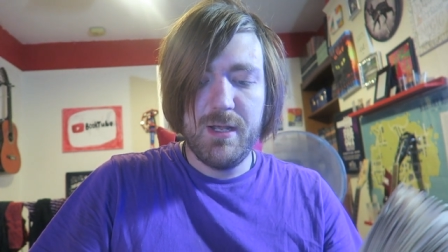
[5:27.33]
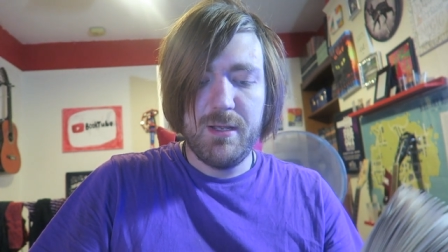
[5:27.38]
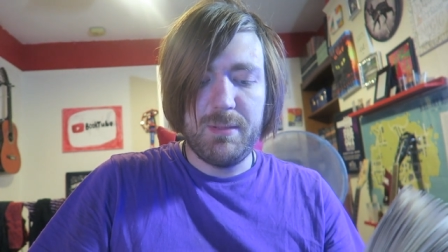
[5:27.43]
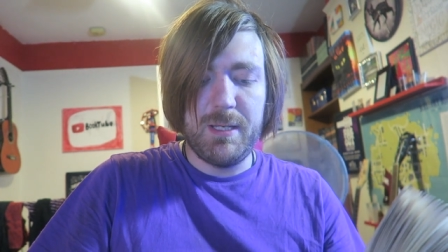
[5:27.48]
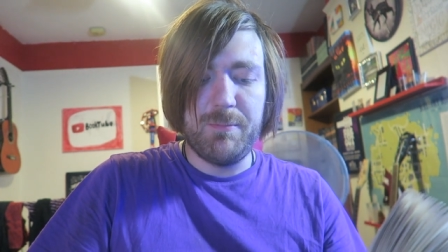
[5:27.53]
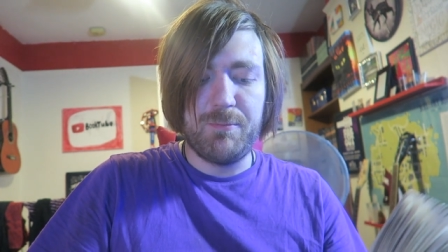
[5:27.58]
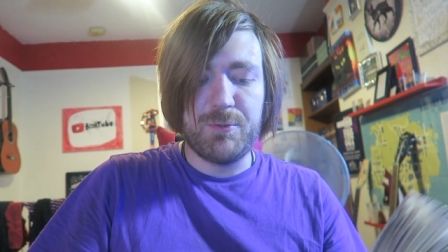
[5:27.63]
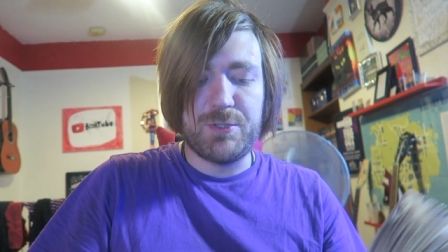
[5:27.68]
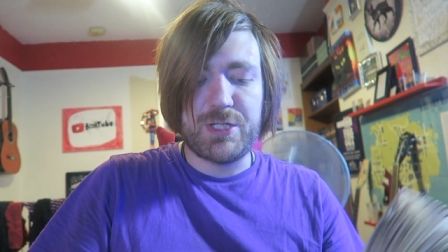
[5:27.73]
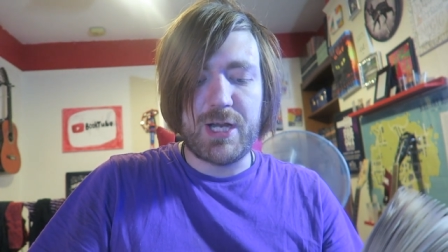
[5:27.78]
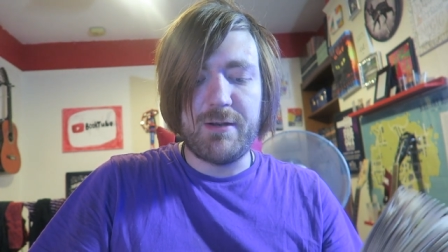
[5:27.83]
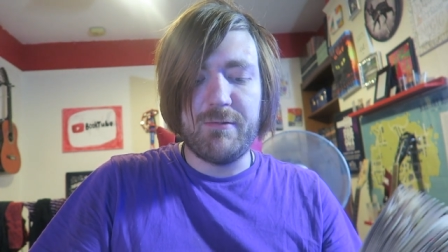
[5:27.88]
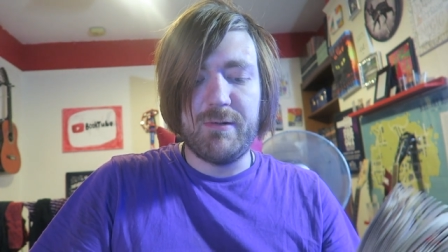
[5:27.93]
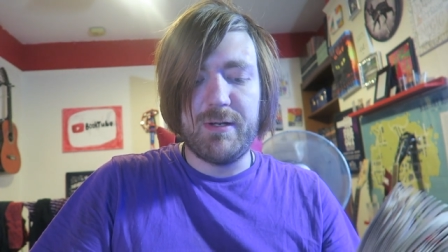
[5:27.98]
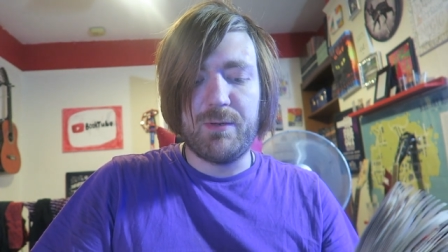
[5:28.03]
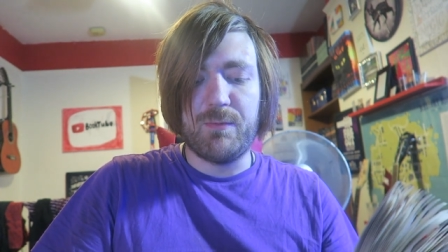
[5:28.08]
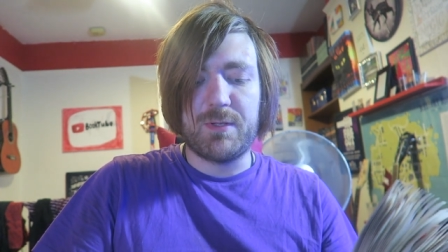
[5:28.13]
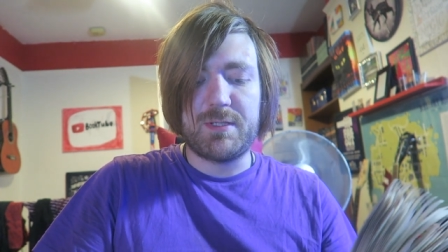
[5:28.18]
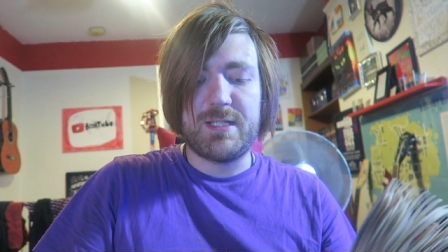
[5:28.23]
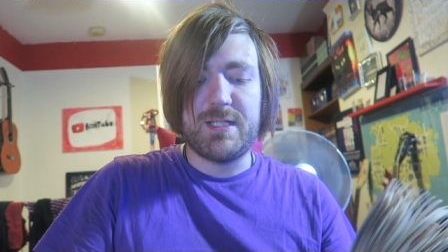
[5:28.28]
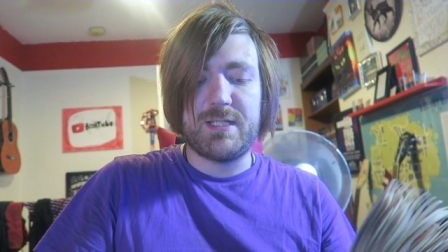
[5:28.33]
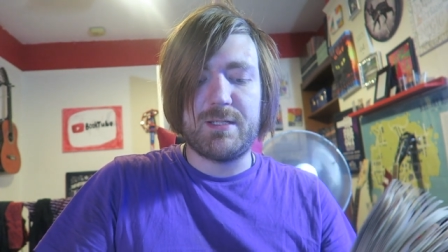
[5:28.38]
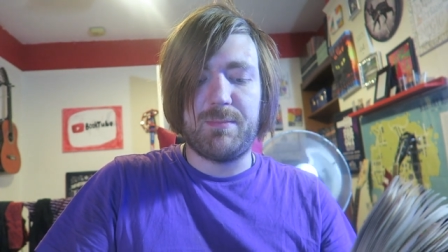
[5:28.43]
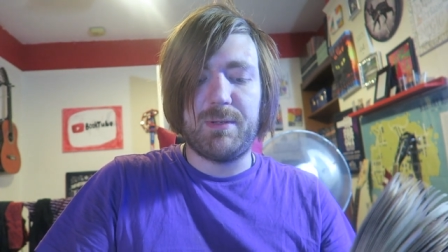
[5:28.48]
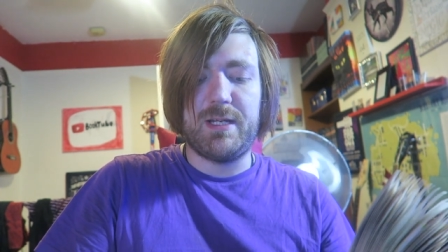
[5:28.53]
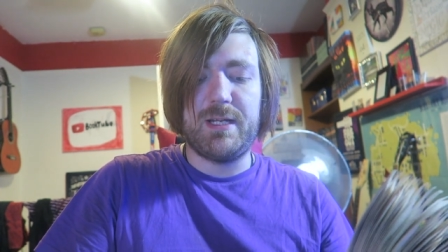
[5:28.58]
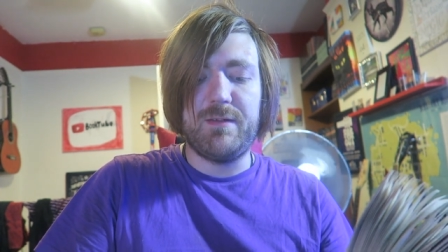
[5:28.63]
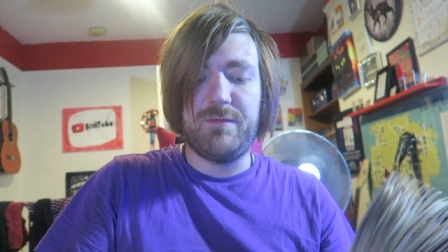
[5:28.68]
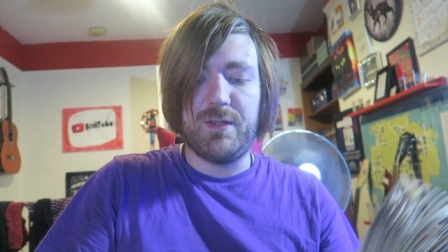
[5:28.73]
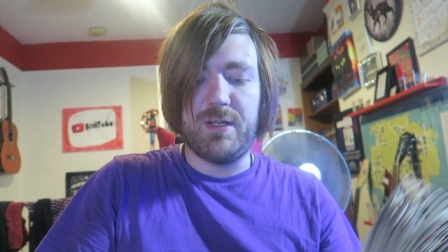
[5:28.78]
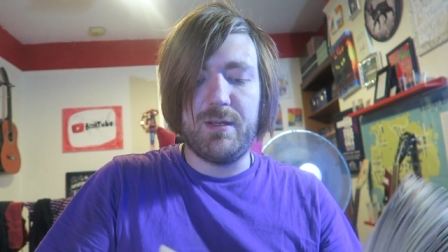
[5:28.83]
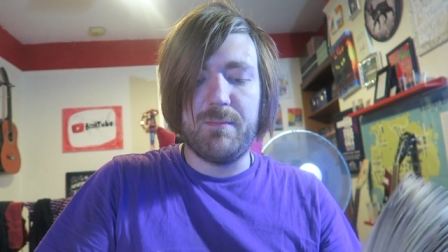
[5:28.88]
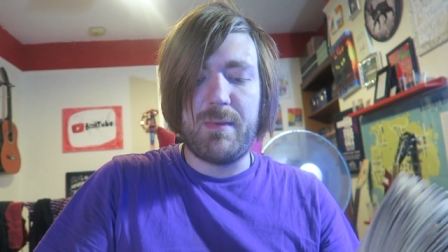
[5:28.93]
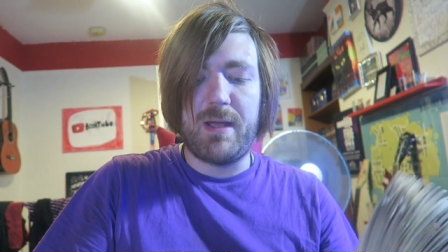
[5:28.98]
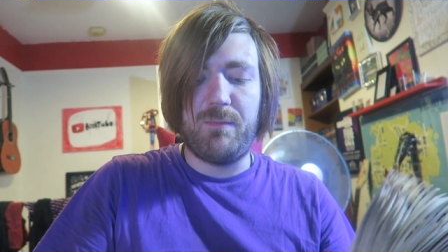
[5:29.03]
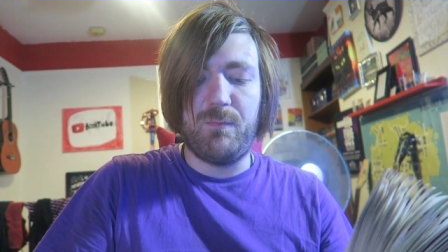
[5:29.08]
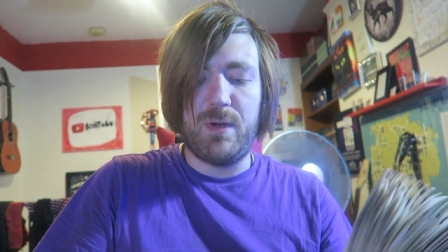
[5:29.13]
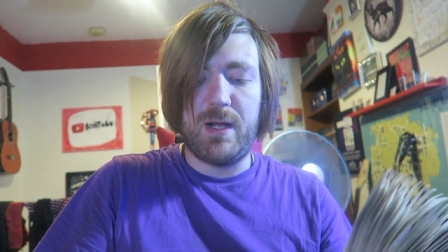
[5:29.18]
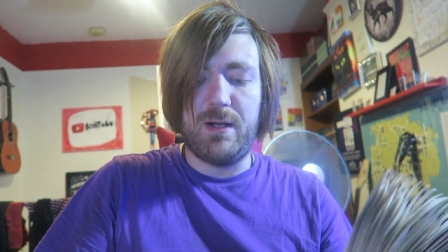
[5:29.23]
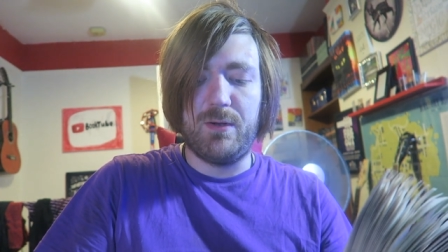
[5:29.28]
People generally wanted to believe that you
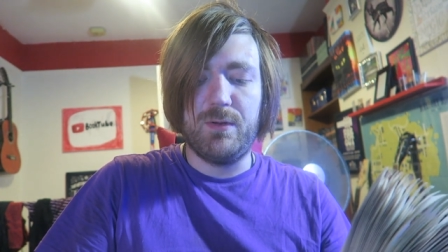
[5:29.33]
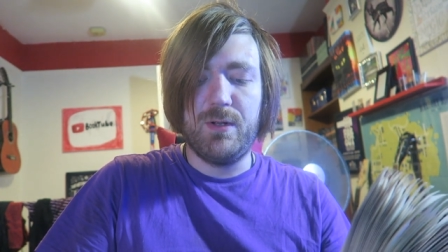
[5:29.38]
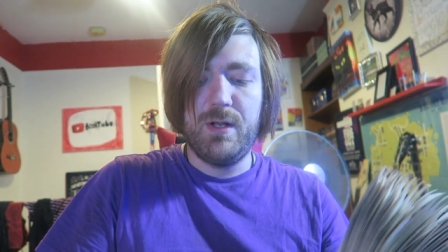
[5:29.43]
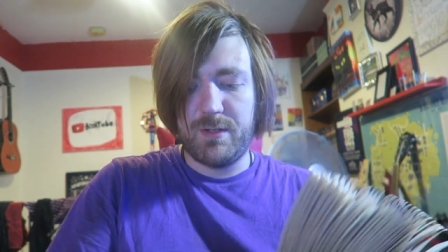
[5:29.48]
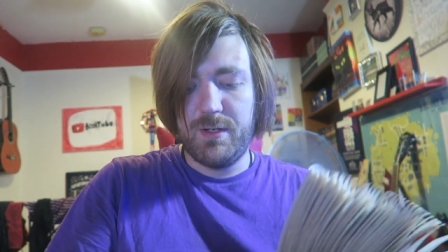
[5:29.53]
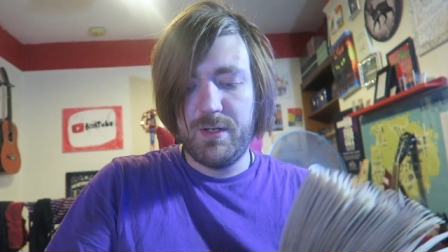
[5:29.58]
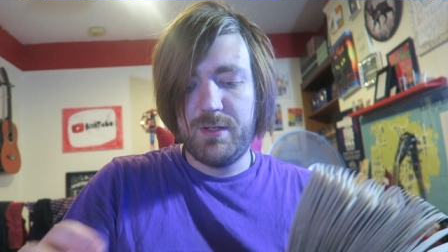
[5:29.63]
meant well.